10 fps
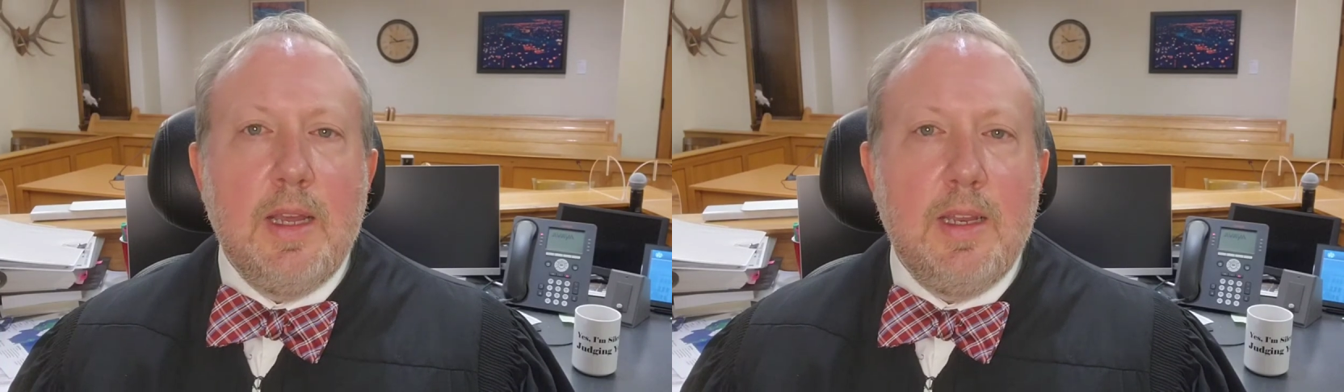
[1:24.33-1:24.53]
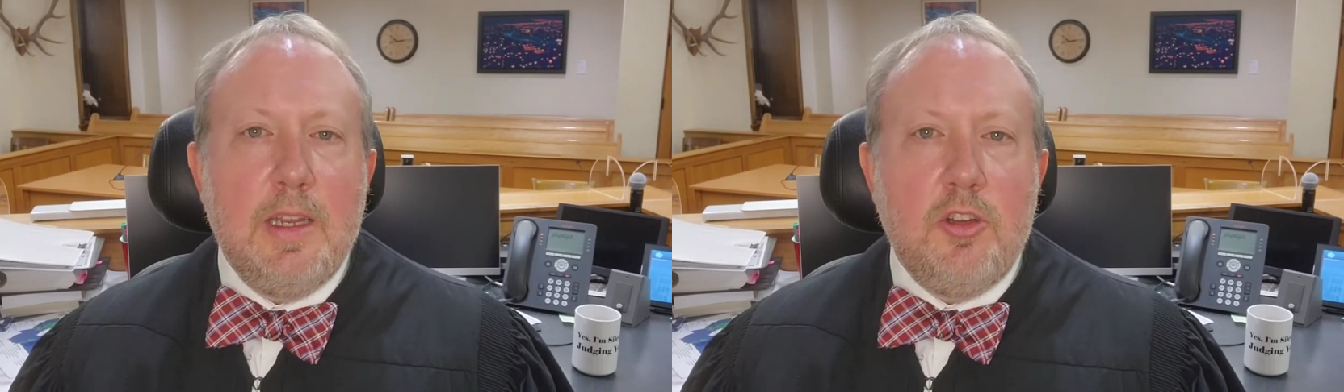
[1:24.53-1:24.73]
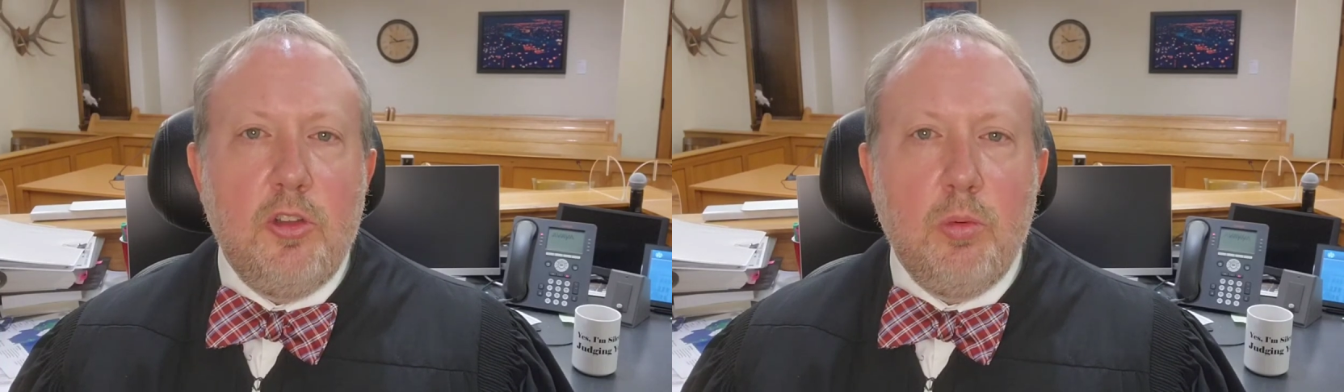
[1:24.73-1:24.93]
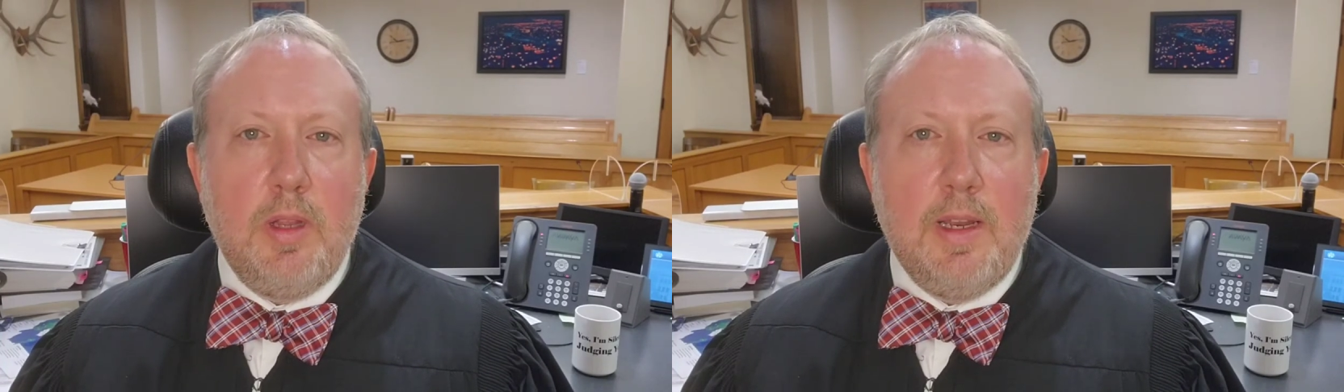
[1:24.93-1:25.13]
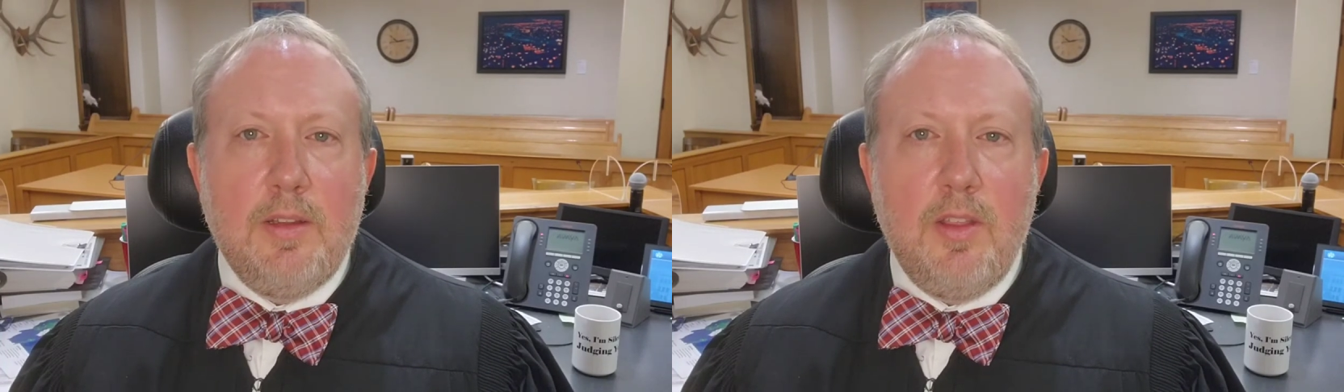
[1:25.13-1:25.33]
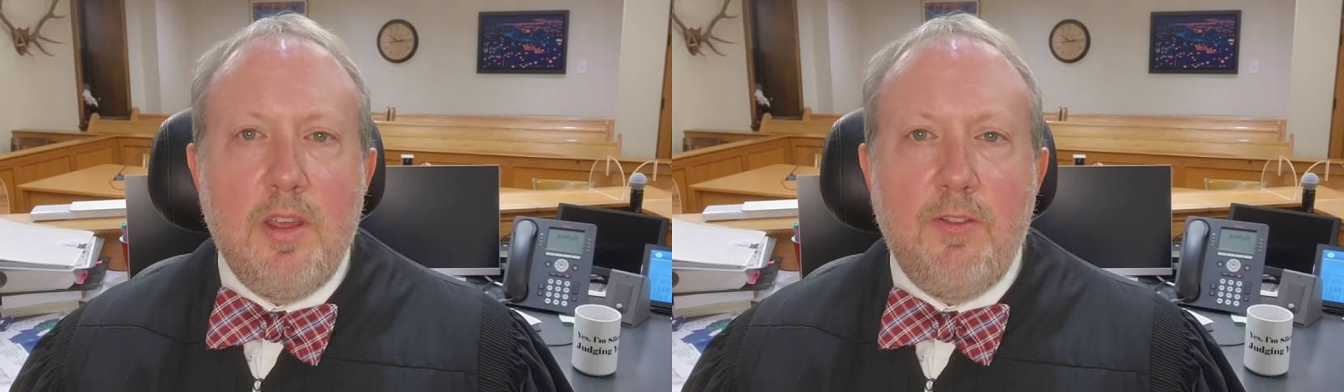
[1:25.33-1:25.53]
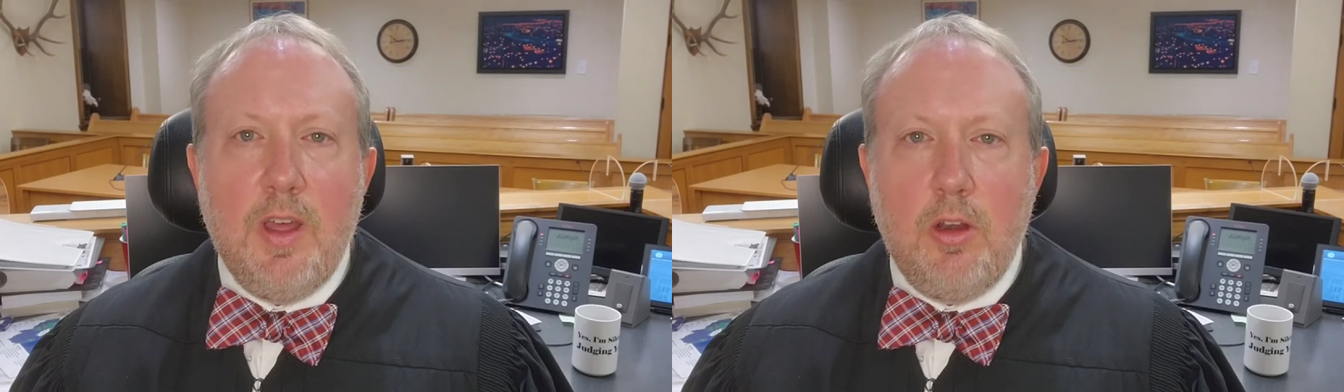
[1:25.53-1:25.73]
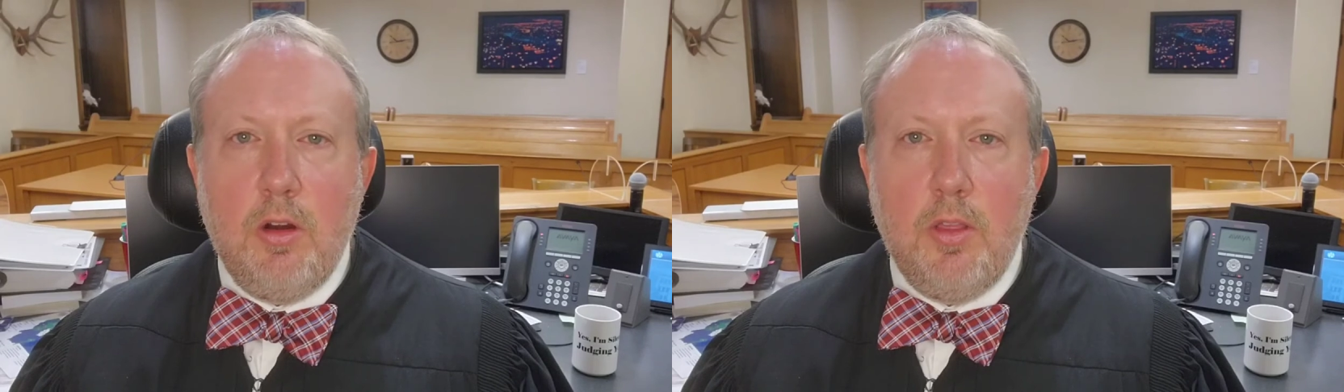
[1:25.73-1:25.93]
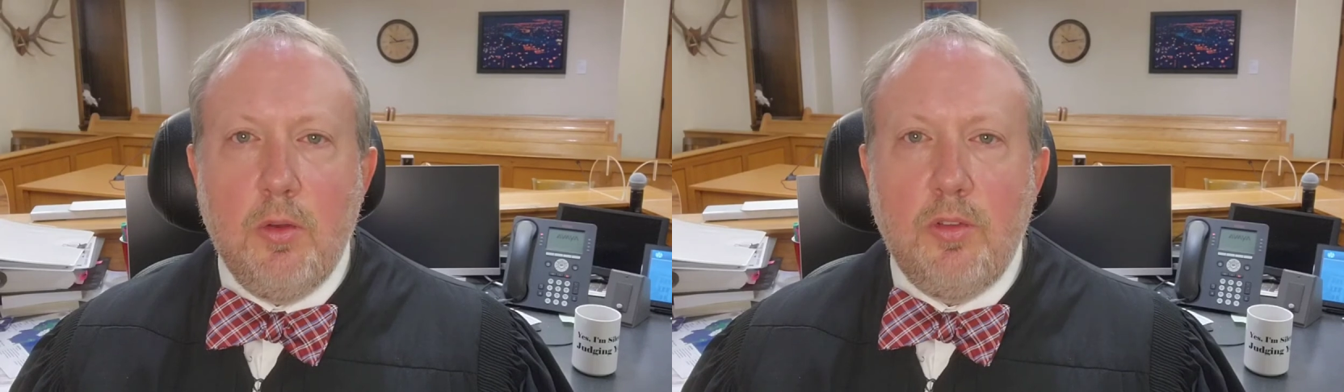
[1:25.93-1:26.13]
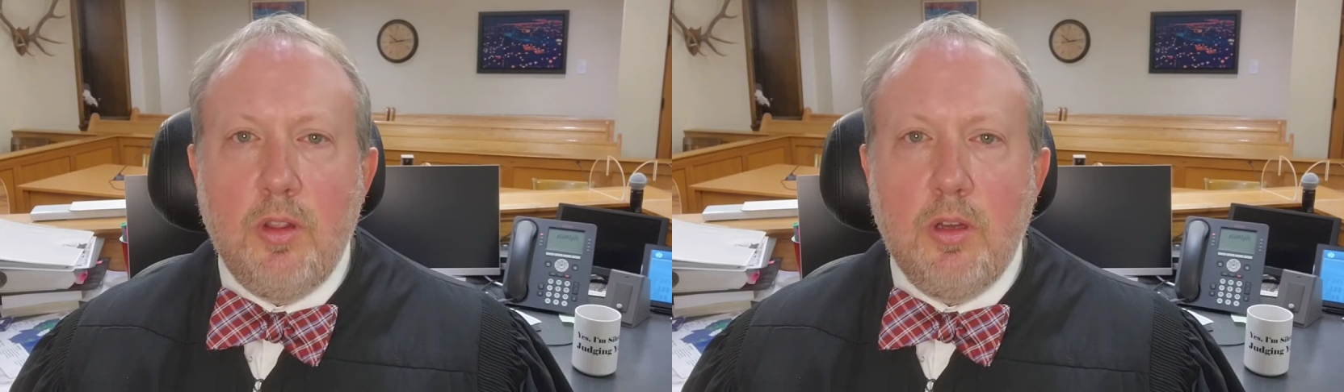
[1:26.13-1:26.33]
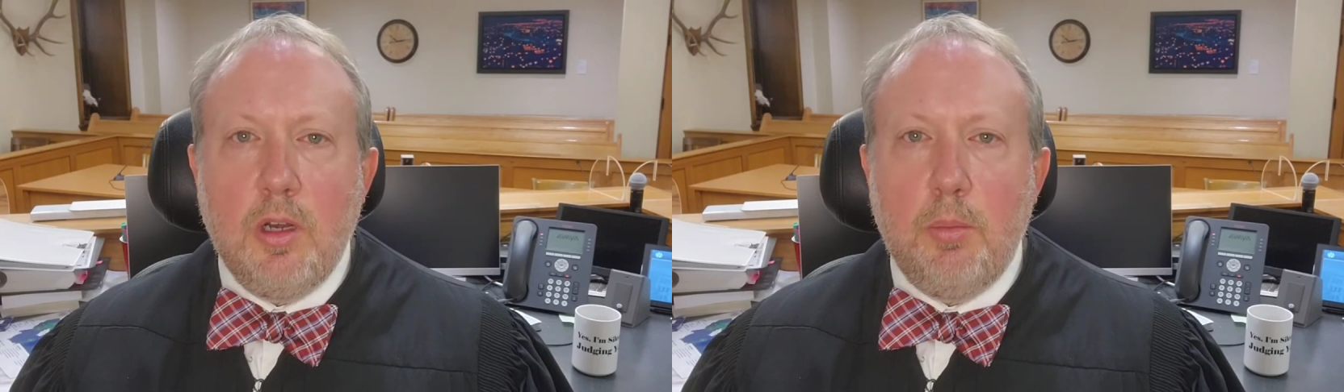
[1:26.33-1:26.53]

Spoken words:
Conditions related to the offender are those that look at a